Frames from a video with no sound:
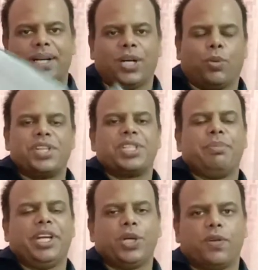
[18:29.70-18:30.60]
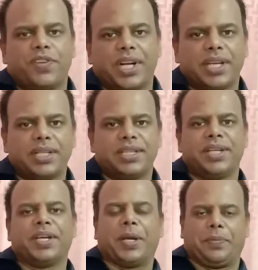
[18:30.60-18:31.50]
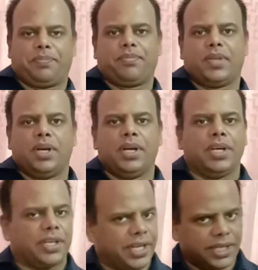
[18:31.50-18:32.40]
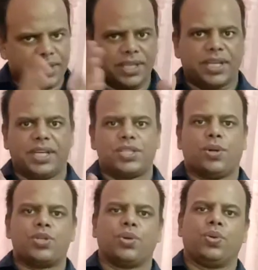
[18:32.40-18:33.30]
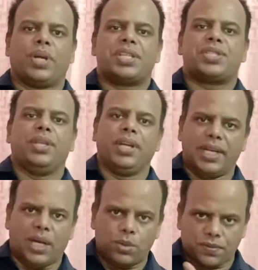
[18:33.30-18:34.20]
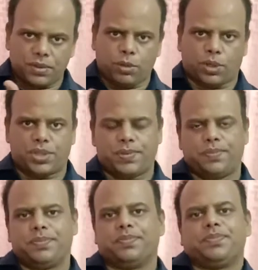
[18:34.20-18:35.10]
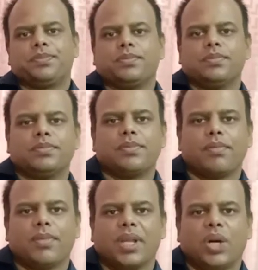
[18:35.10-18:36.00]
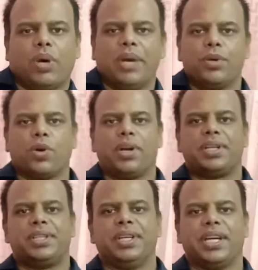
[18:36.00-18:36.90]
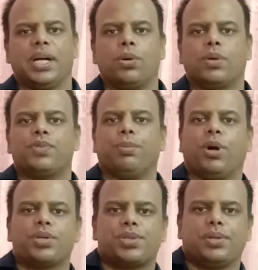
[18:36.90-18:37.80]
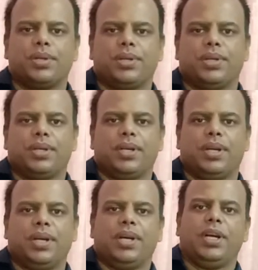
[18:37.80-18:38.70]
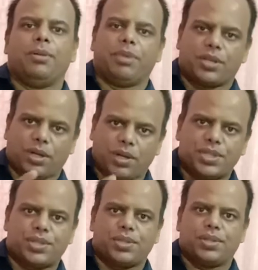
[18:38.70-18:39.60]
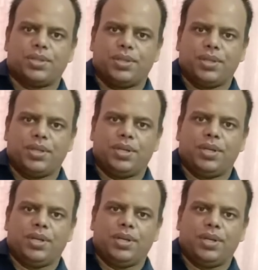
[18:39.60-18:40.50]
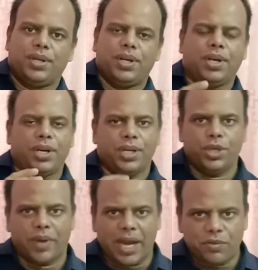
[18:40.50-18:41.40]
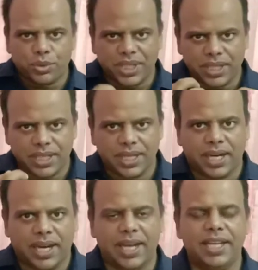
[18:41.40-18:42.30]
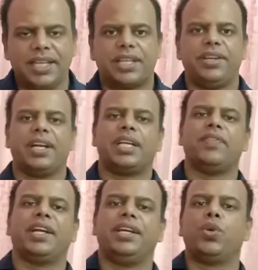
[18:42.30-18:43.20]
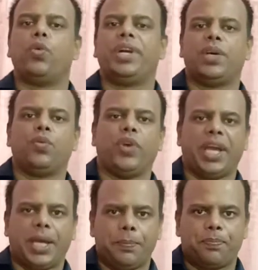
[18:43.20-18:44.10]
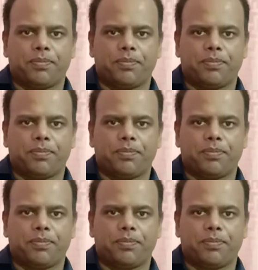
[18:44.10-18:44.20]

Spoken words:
What is the meaning of critical thinking? Critical thinking is also known as thinking out of the box. Why we call it thinking out of the box? Because you have to think in a highly creative and innovative way